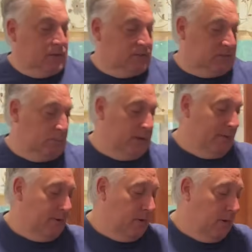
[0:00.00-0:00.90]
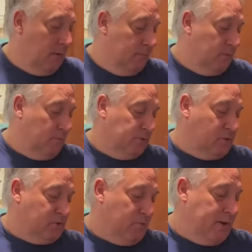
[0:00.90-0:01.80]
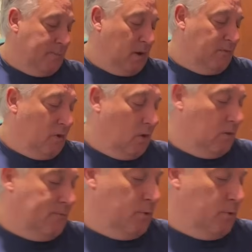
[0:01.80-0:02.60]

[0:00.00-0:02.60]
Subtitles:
You see we have just the right amount of olive